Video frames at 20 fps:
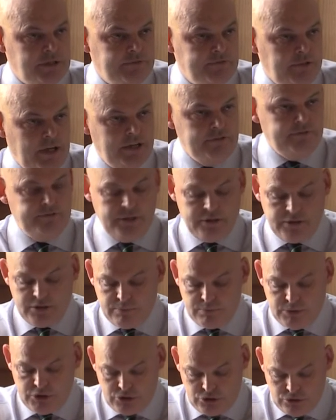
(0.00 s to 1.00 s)
of life here
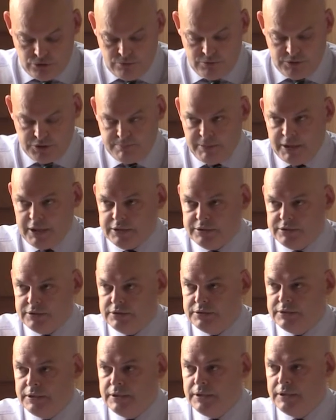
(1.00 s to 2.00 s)
that we should respect
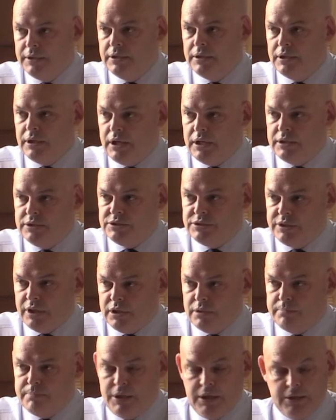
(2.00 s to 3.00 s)
and
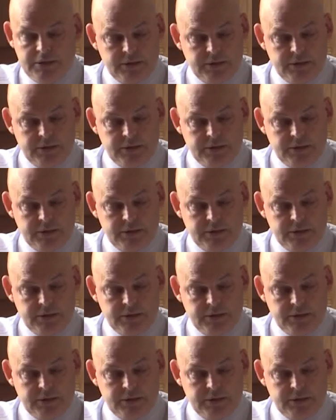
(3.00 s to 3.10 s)
celebrate,